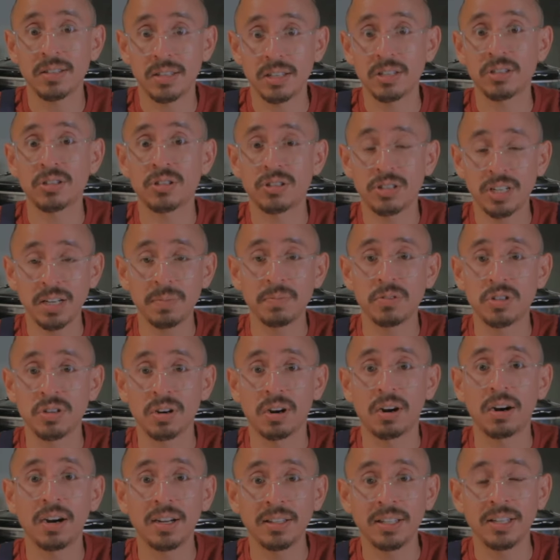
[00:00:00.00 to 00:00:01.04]
this cheap
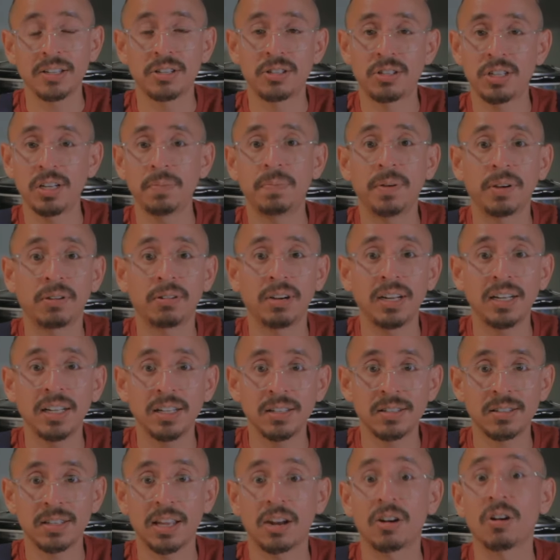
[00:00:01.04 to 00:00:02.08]
jar, and these cheap
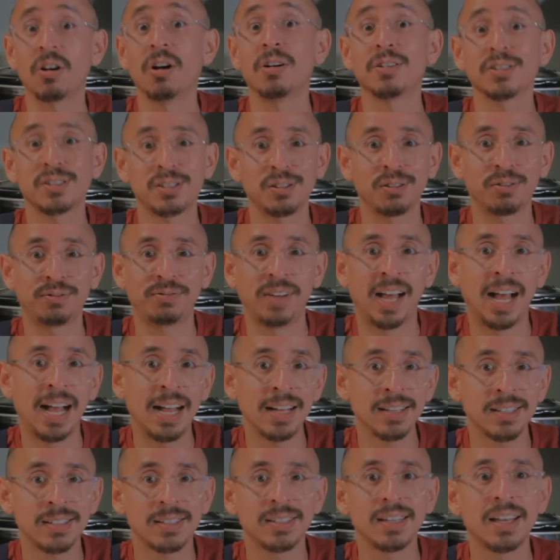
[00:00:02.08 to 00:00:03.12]
ingredients that are also
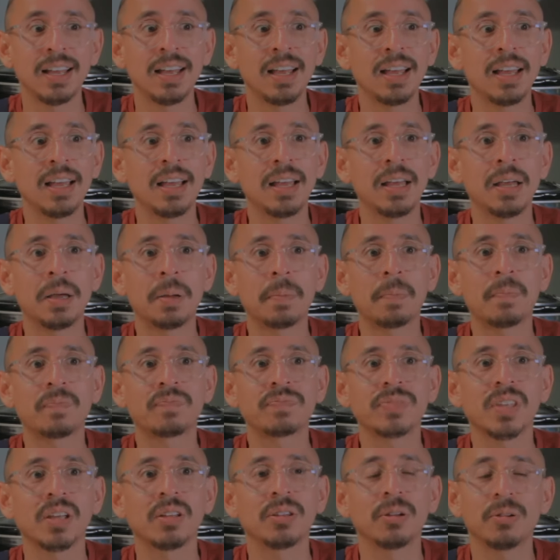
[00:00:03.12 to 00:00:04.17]
fast,
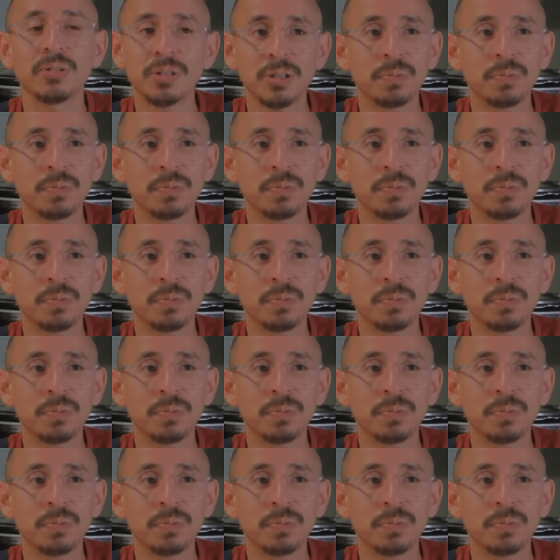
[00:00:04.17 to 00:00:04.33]
those